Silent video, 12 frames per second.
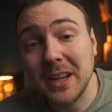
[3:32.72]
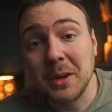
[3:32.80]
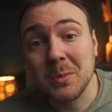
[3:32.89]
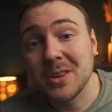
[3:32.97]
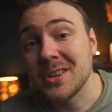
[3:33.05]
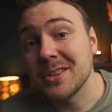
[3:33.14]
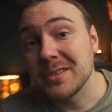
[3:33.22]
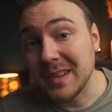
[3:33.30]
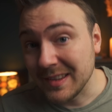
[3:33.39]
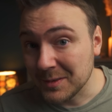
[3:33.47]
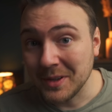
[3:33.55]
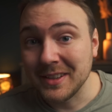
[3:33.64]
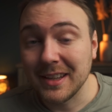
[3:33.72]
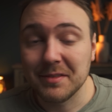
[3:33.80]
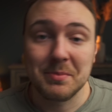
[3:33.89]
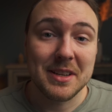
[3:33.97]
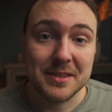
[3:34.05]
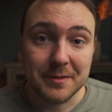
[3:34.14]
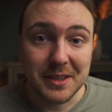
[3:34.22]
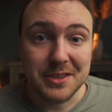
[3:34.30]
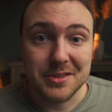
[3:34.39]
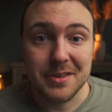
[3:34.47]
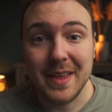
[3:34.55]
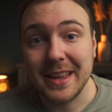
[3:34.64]
K one twenty F P S
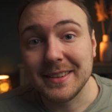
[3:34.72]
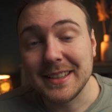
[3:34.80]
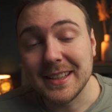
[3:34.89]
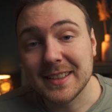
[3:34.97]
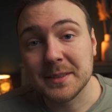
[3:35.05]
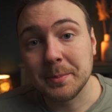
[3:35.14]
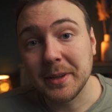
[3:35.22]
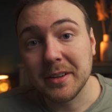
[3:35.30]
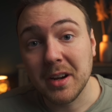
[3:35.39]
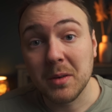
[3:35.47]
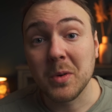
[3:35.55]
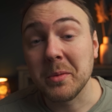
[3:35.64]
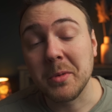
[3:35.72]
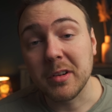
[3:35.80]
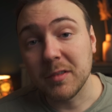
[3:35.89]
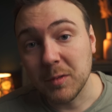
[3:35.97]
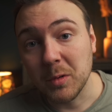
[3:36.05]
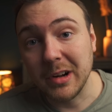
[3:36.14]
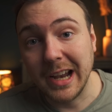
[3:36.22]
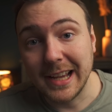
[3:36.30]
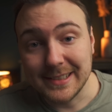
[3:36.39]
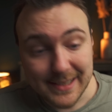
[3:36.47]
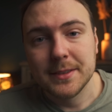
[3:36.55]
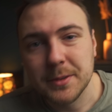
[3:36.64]
feature that the Xperia one Mark four
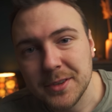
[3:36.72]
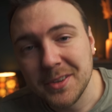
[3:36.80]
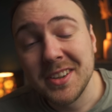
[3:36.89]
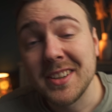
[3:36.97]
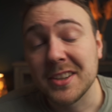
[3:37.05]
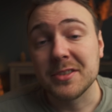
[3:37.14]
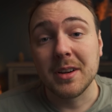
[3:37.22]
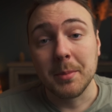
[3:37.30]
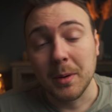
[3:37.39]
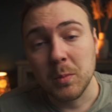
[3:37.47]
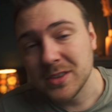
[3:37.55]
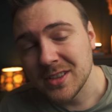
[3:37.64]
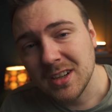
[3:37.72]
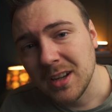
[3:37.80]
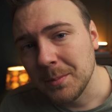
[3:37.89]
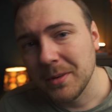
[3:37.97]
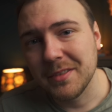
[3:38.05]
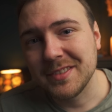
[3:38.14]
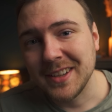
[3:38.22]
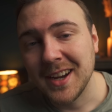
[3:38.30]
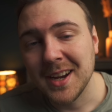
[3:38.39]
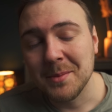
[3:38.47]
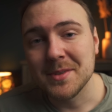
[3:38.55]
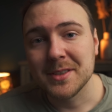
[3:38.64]
has. So during the trip, it was a couple of
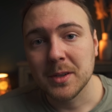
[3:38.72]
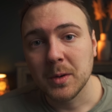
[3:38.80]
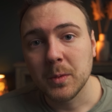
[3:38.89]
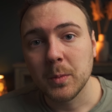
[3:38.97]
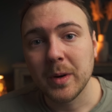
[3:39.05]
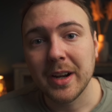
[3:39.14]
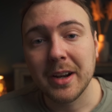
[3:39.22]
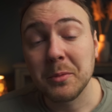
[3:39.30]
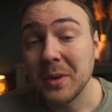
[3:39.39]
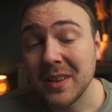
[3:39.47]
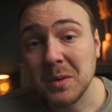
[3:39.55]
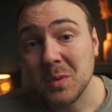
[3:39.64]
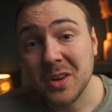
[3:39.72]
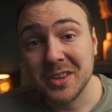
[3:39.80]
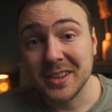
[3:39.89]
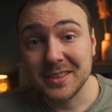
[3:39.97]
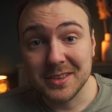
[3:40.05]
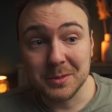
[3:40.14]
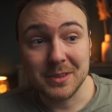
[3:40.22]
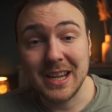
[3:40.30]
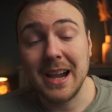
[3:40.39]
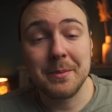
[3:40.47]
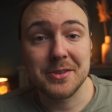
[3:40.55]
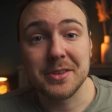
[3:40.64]
times where I really wanted to
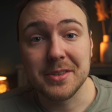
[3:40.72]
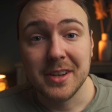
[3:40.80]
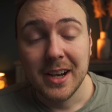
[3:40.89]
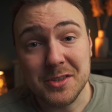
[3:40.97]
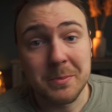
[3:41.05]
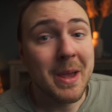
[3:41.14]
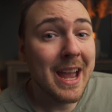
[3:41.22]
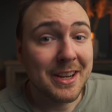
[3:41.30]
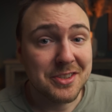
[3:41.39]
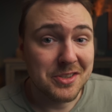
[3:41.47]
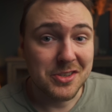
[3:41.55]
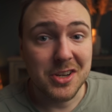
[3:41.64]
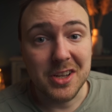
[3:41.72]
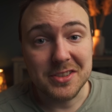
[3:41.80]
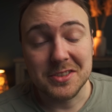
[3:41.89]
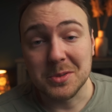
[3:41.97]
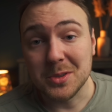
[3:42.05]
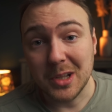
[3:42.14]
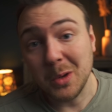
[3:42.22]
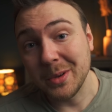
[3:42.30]
capture some action shots to slow